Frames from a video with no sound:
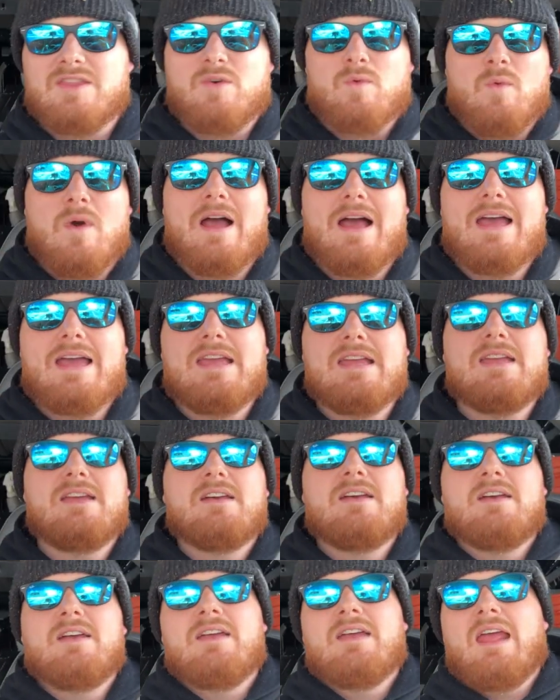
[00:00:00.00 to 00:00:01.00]
in the way,
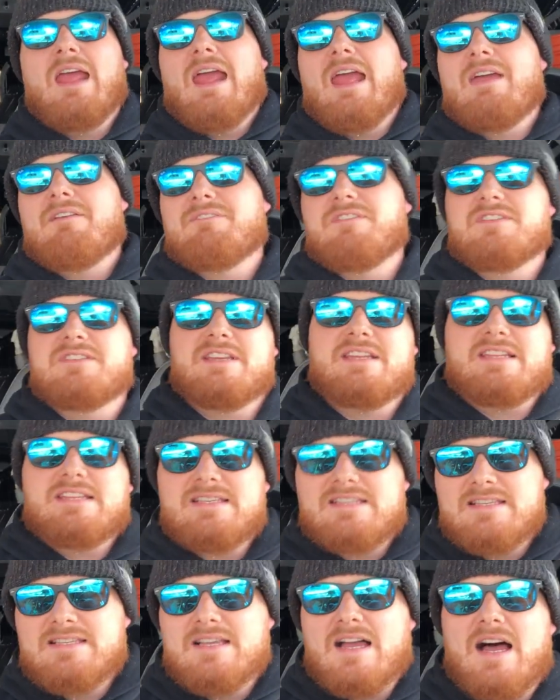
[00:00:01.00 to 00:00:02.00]
if there's any
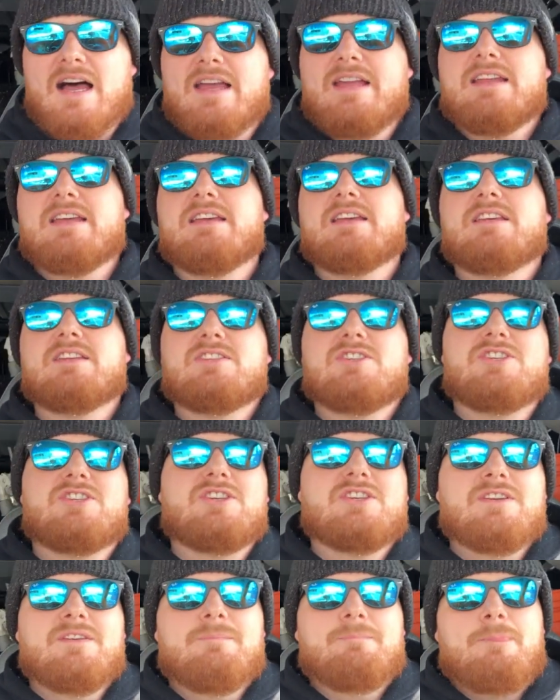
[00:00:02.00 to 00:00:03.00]

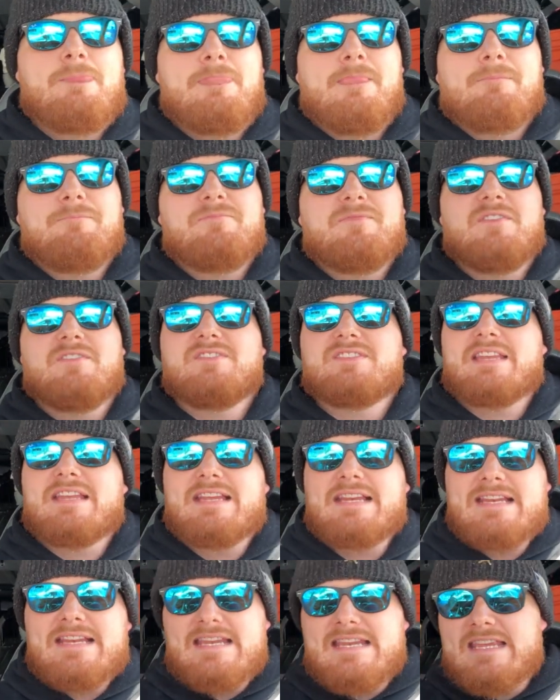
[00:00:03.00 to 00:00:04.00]
signage, if there's
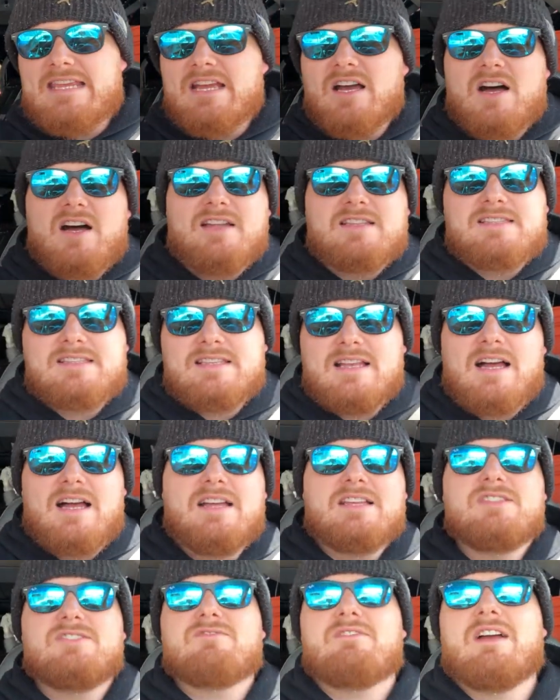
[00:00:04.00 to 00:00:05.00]
any neon
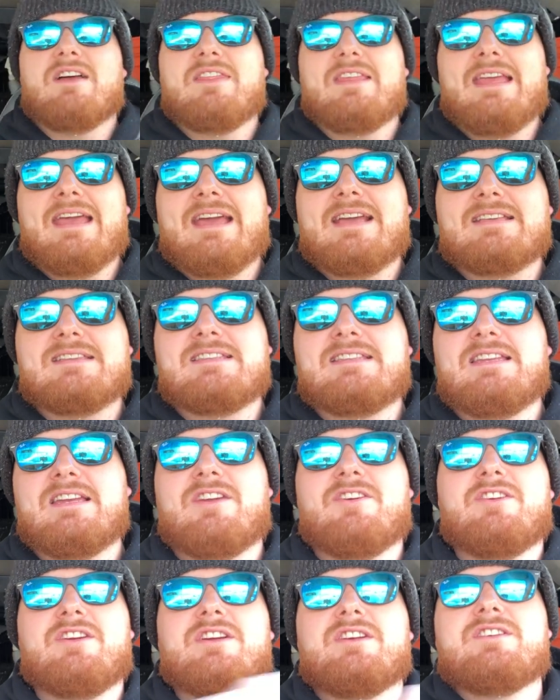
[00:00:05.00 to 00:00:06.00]
signs around the
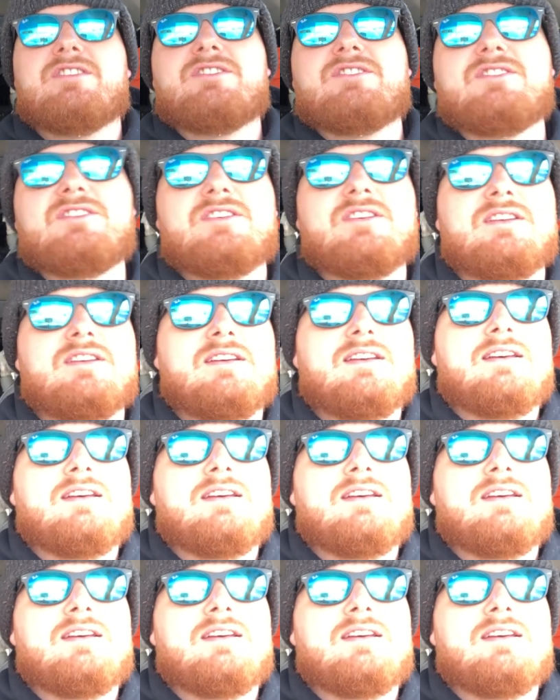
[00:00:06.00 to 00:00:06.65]
exteriors.